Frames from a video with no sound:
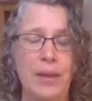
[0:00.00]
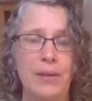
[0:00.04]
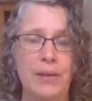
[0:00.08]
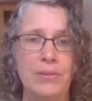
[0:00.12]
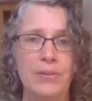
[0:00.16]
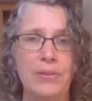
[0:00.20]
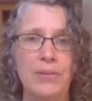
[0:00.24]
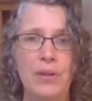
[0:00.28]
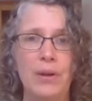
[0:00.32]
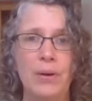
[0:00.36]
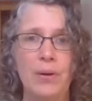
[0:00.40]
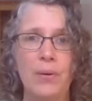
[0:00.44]

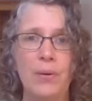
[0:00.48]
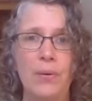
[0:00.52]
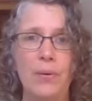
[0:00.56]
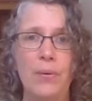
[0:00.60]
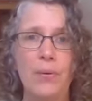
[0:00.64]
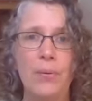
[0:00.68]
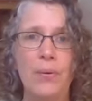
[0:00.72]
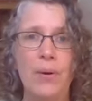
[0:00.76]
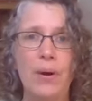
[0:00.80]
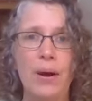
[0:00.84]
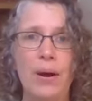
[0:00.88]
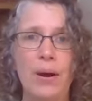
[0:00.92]

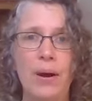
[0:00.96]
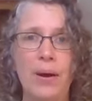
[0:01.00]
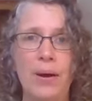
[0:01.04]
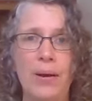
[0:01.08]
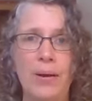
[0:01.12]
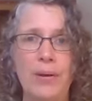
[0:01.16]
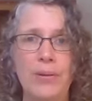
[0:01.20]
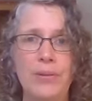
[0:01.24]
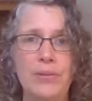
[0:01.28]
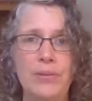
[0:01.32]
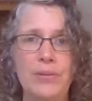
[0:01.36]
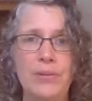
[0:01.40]
So,
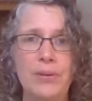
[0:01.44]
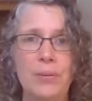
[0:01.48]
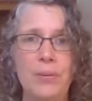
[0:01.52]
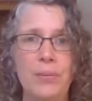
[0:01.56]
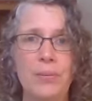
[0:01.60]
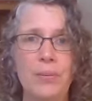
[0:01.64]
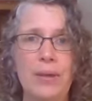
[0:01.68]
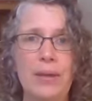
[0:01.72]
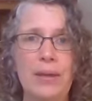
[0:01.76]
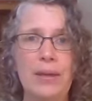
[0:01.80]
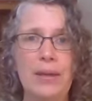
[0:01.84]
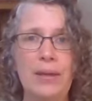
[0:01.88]

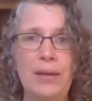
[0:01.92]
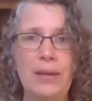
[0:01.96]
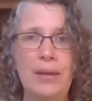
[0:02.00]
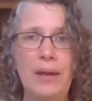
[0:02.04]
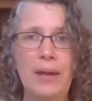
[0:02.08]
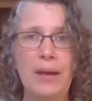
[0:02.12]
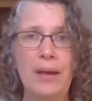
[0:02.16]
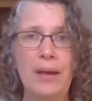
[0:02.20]
we